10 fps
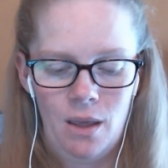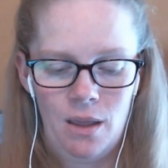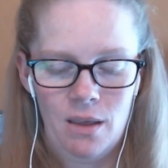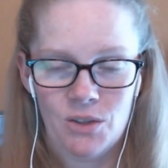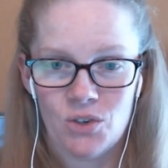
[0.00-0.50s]

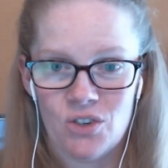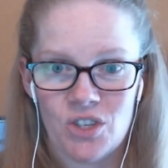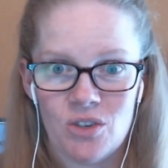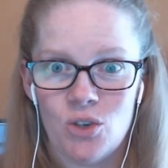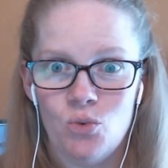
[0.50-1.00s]
And the answer
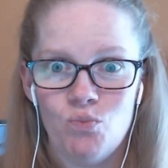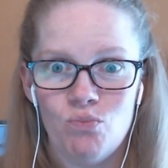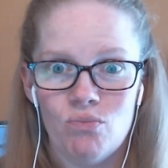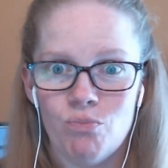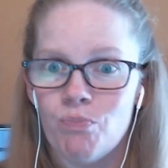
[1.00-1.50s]
is you
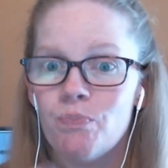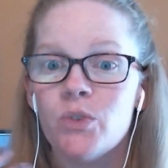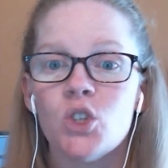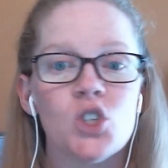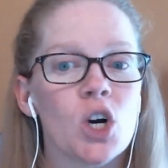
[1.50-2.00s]

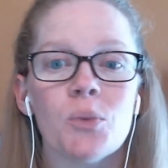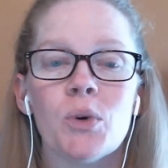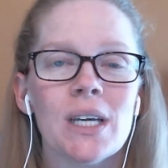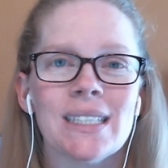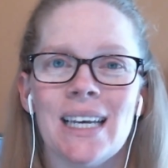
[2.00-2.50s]
start
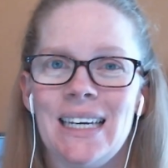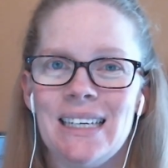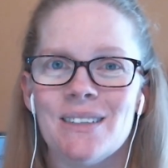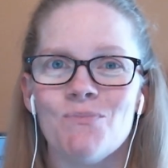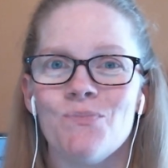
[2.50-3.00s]
putting aside
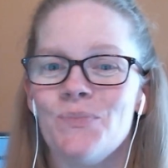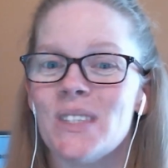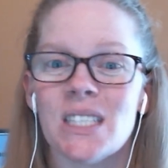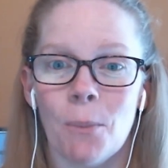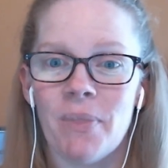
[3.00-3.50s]

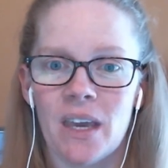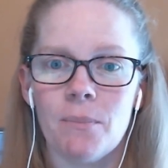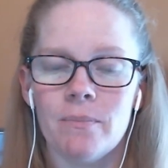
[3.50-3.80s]
something.